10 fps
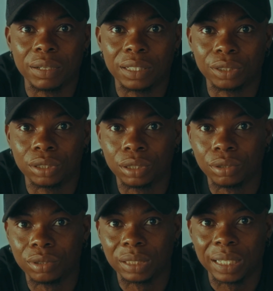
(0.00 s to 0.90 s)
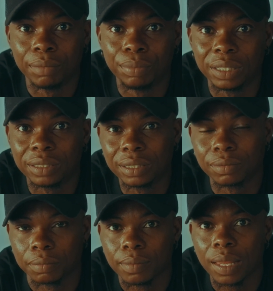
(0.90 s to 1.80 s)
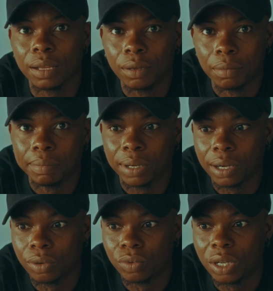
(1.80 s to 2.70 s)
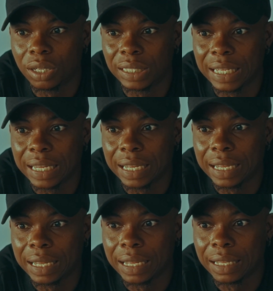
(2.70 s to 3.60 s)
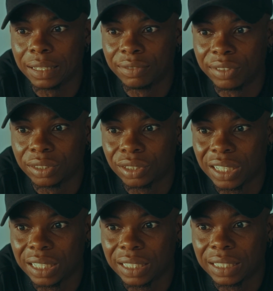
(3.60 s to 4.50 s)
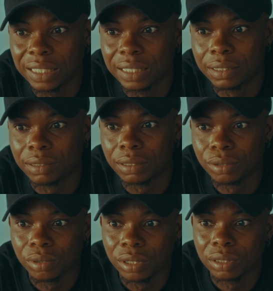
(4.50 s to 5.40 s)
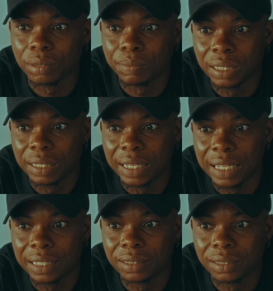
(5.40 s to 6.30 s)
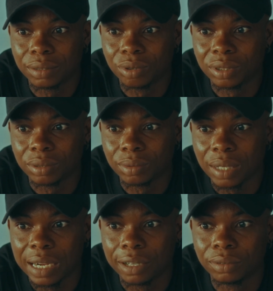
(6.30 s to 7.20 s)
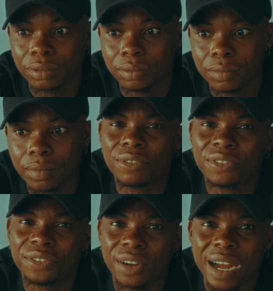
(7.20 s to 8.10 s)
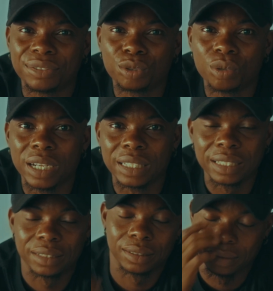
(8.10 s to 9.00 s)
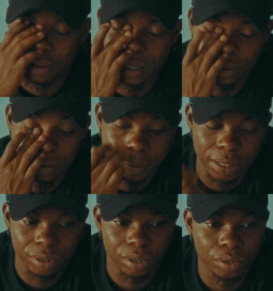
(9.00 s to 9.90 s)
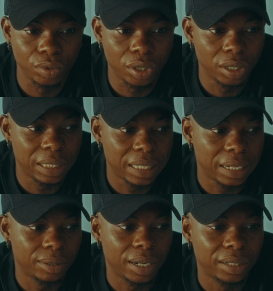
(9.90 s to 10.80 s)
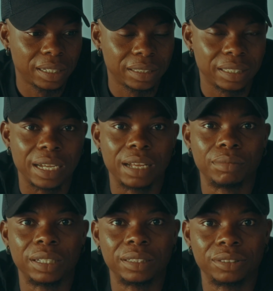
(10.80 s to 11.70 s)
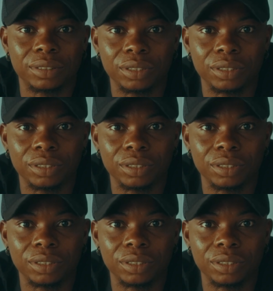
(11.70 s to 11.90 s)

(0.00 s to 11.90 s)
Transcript: the shoot a bit. But we got there eventually. It was a bit late. It was around 5:20 thereabouts. So we got there around that time, and